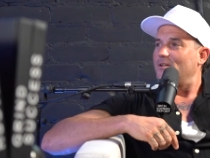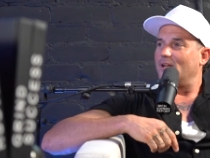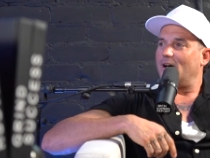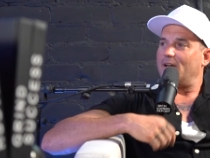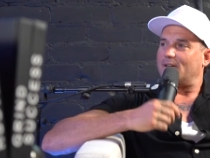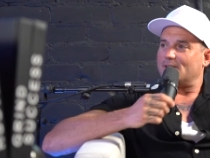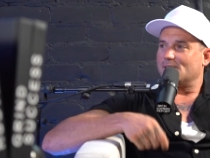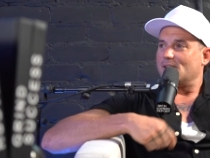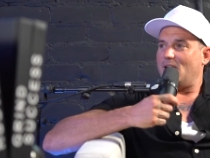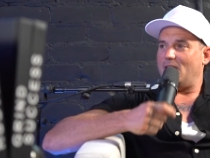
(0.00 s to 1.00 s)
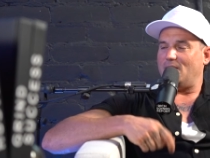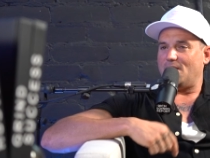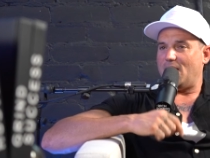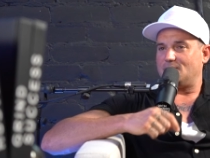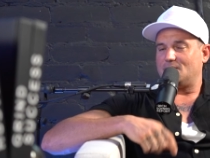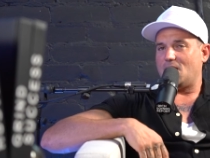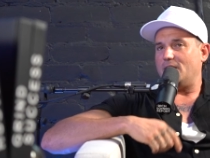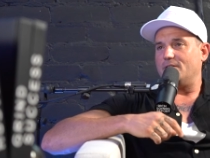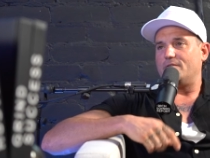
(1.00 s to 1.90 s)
Like, and that's kind